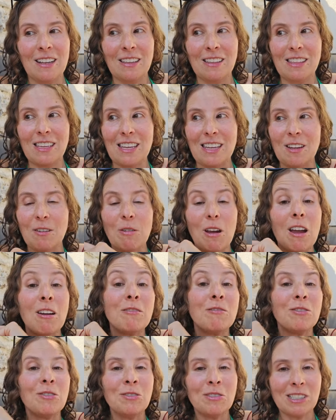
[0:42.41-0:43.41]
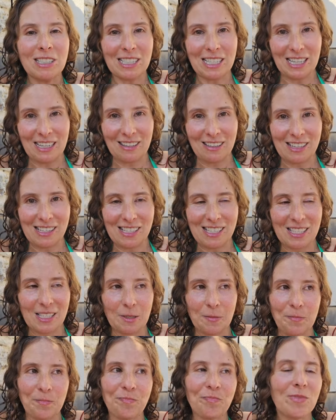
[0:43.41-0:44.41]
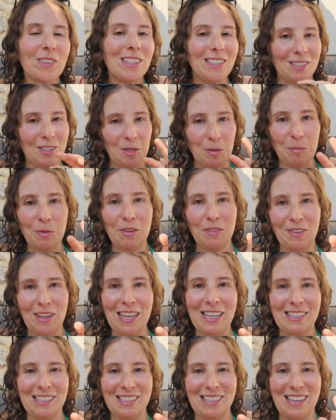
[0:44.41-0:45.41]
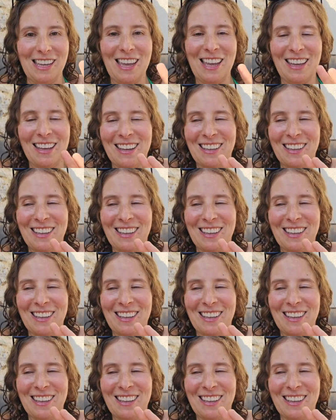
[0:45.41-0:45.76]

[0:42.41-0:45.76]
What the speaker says: the ground floor terrace, super fancy,